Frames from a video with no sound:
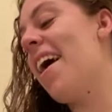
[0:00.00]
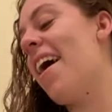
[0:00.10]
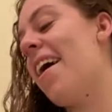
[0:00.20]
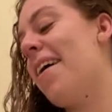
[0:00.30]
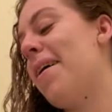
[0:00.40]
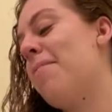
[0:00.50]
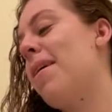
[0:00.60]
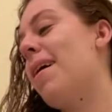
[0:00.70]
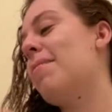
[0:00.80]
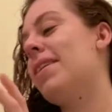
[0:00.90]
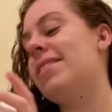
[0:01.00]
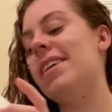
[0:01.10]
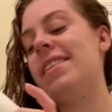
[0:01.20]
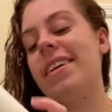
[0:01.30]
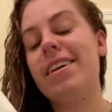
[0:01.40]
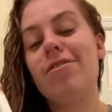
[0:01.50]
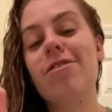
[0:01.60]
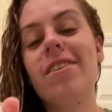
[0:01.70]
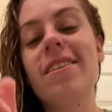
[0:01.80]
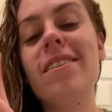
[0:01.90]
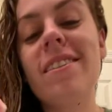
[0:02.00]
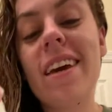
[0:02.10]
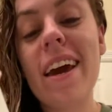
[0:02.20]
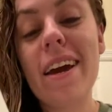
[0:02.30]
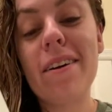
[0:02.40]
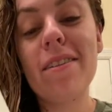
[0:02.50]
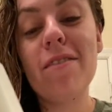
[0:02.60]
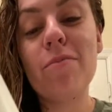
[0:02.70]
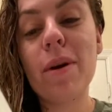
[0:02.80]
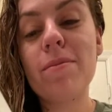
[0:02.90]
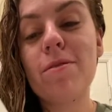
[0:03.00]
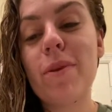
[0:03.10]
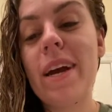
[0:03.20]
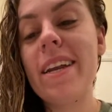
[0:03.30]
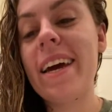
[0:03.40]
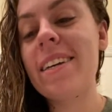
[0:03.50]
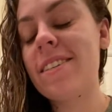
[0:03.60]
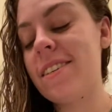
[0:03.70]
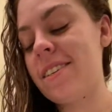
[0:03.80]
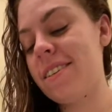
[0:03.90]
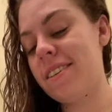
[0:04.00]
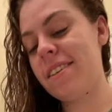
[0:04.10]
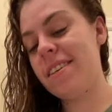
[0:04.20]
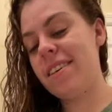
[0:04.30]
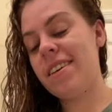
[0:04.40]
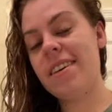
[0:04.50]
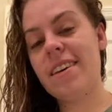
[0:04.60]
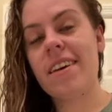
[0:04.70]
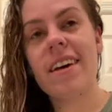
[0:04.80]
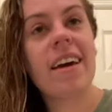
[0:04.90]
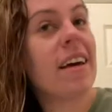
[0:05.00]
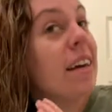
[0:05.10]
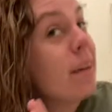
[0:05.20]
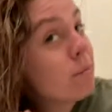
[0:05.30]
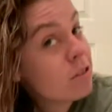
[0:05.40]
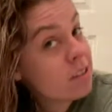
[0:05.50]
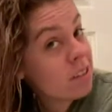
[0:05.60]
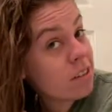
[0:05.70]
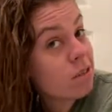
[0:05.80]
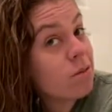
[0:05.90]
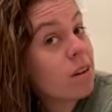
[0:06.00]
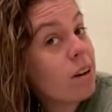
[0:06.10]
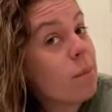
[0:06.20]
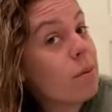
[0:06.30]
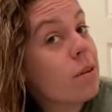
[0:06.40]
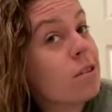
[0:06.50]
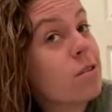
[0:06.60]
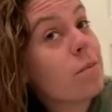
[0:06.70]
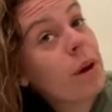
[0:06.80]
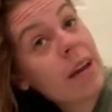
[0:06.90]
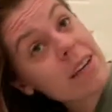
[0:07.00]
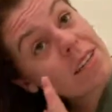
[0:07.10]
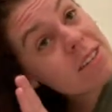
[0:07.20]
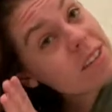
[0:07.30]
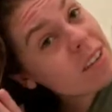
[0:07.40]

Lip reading: I'm gonna take the Innersense Hair Love Prep Spray next. And I'm just gonna do a couple of sprays